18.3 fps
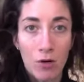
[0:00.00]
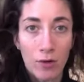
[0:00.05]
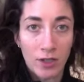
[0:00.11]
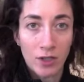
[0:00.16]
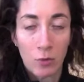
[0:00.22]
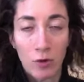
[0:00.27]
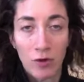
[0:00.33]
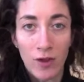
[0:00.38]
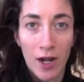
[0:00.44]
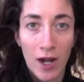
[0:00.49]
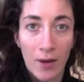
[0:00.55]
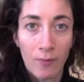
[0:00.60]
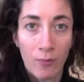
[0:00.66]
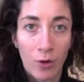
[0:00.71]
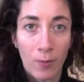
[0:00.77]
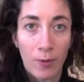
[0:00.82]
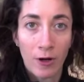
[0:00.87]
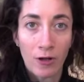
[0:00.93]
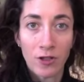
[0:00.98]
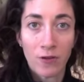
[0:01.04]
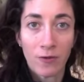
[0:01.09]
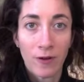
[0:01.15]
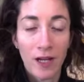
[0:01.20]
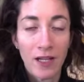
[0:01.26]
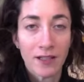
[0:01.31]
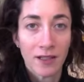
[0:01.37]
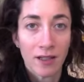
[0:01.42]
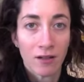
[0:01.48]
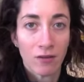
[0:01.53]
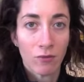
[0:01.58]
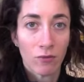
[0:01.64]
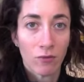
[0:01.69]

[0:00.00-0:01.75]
it's one that I'm prepared to face and